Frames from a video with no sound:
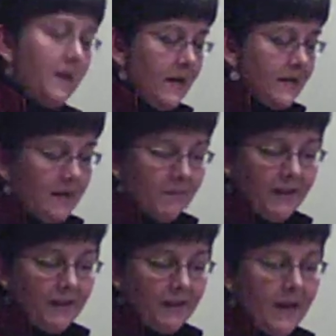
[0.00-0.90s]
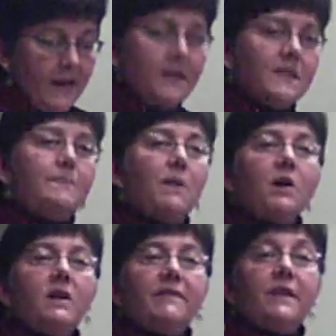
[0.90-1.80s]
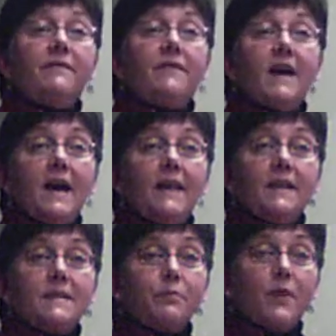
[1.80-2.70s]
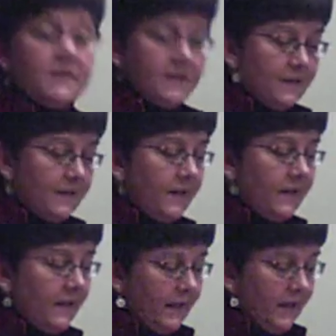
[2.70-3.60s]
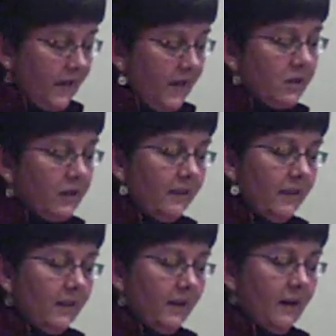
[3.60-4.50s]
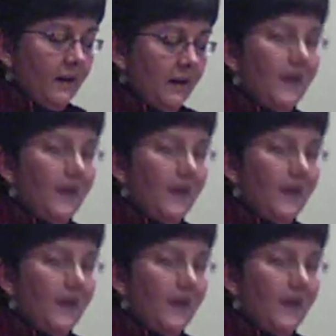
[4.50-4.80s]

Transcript: something like a spark of the divine that's present in each living thing,